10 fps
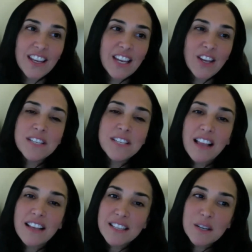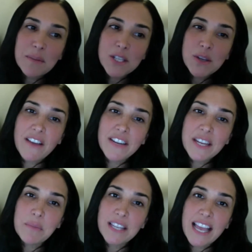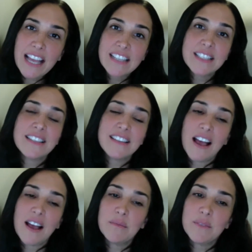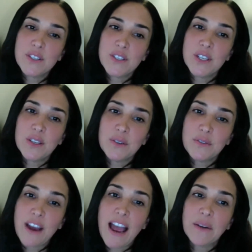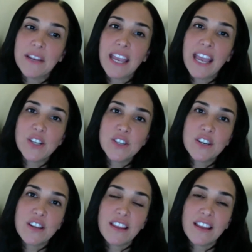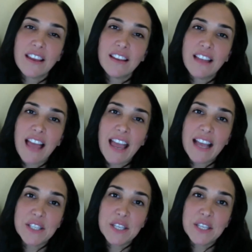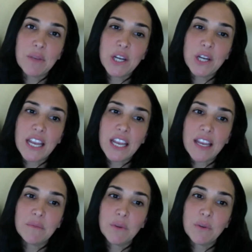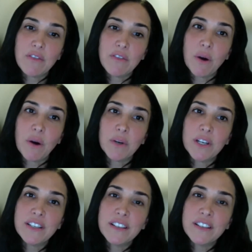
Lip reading: you tell us a little bit, do you have any plans for how to engage the AS community moving forward?